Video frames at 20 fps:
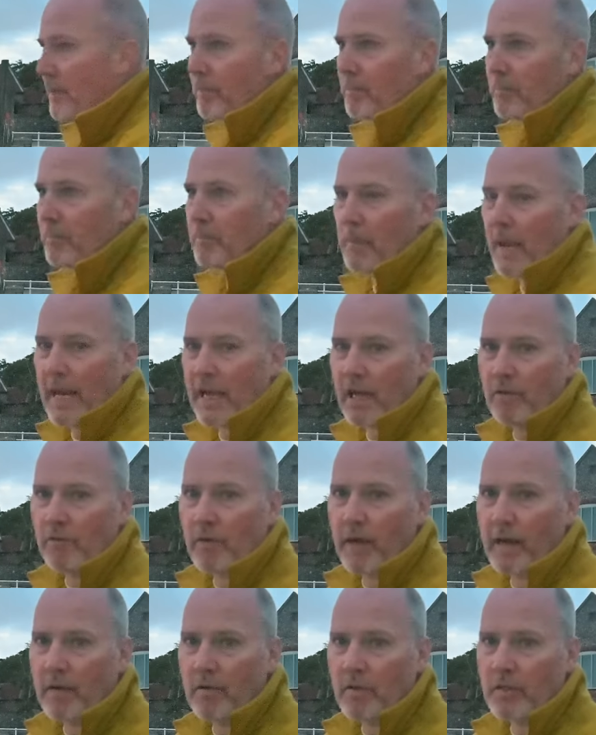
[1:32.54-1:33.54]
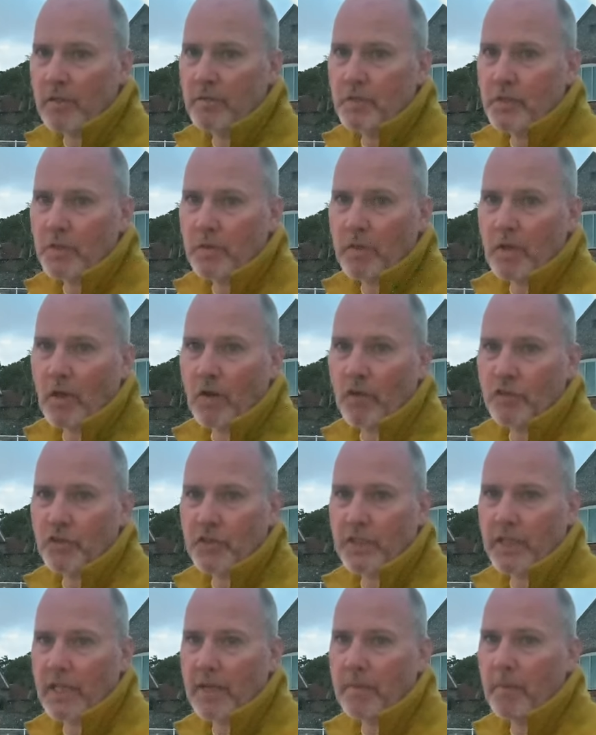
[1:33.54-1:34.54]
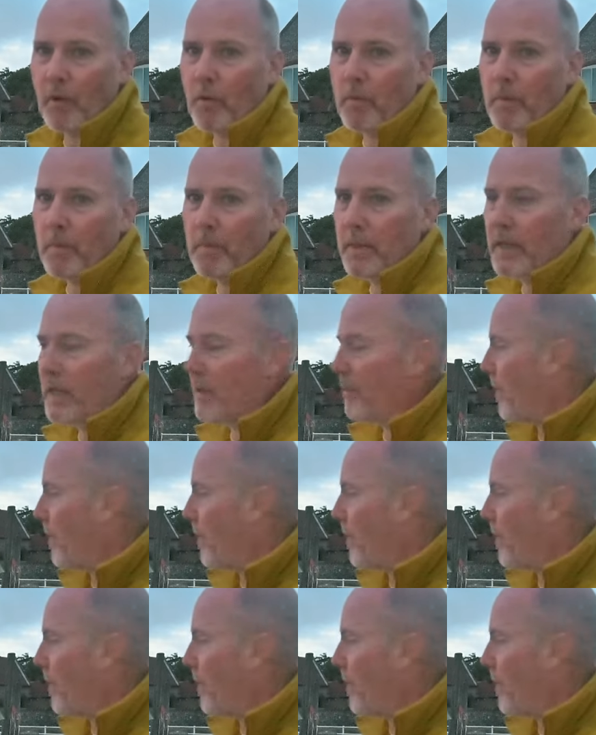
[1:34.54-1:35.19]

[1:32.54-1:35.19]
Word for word: the background, which you can't see at the moment, but in the